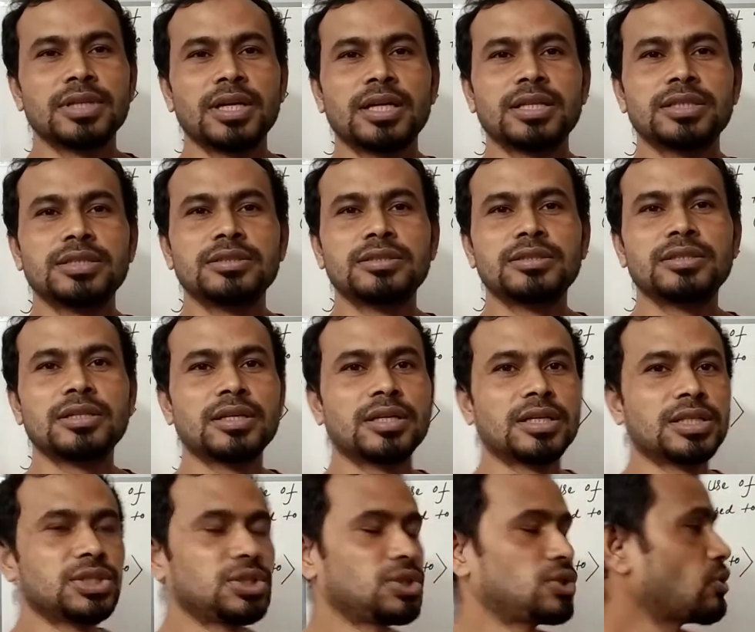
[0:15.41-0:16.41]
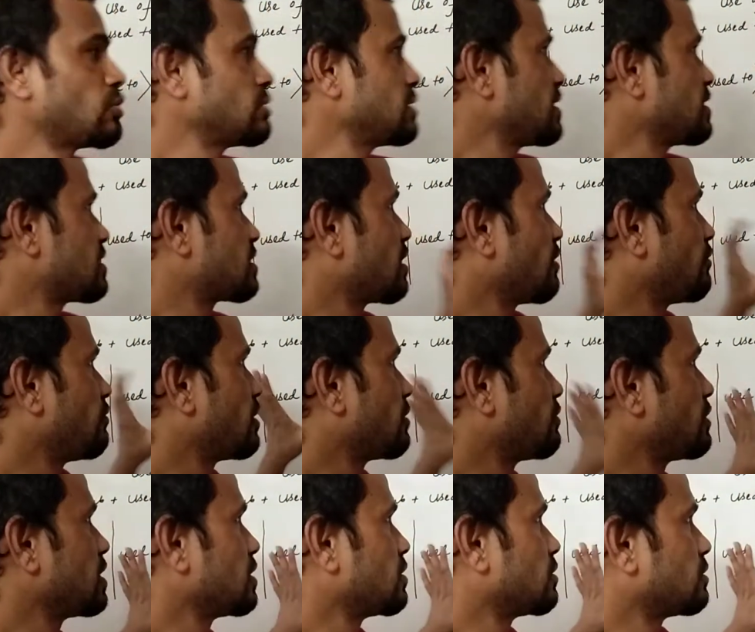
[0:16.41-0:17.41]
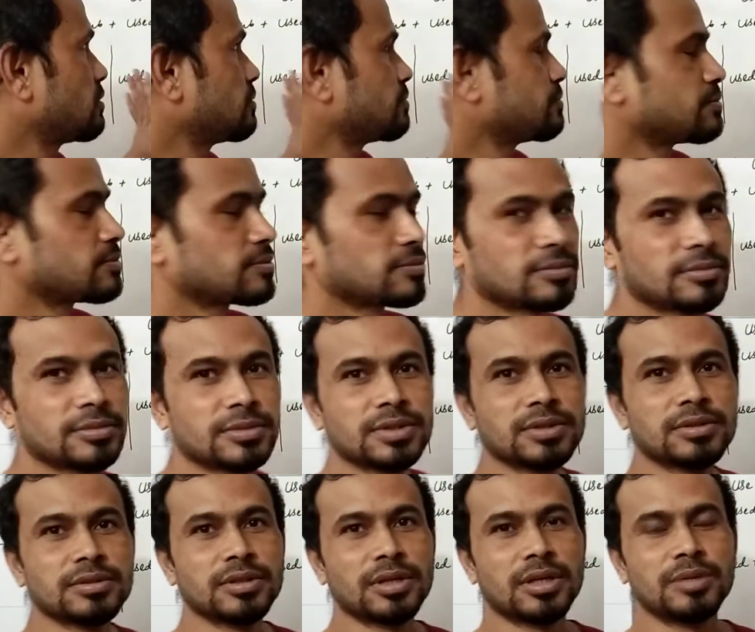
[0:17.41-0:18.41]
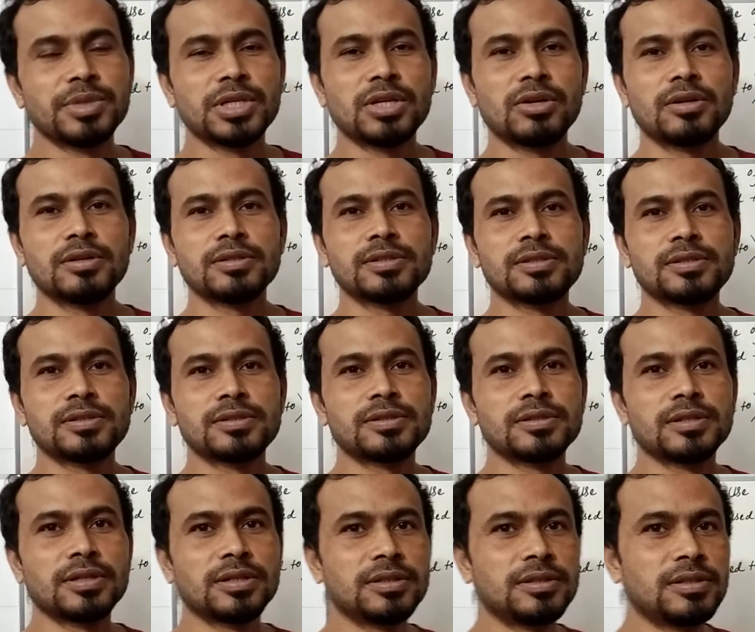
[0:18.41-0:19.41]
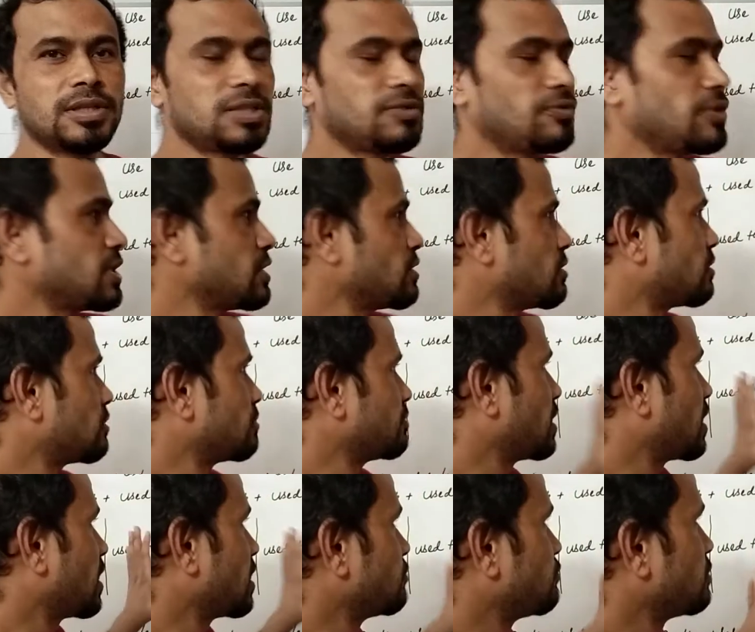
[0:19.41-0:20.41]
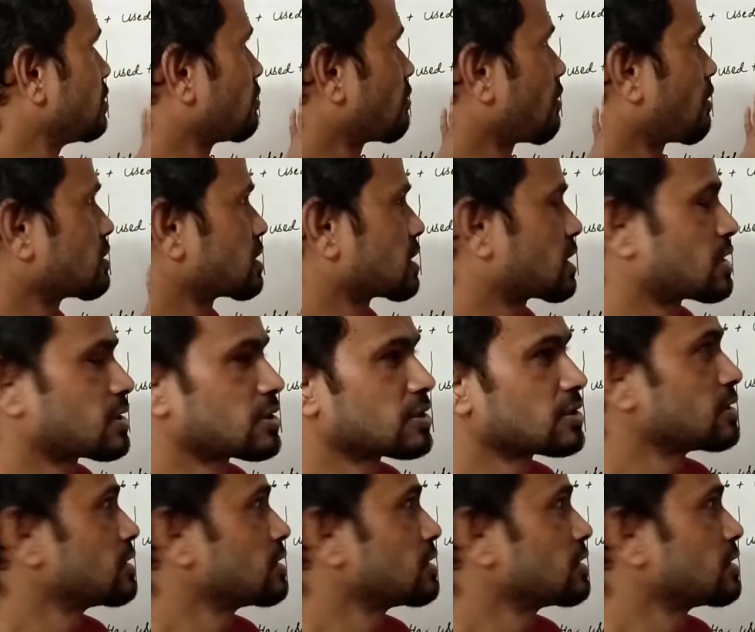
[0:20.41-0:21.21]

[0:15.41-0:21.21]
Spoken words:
and don't skip the video because this video may help you a lot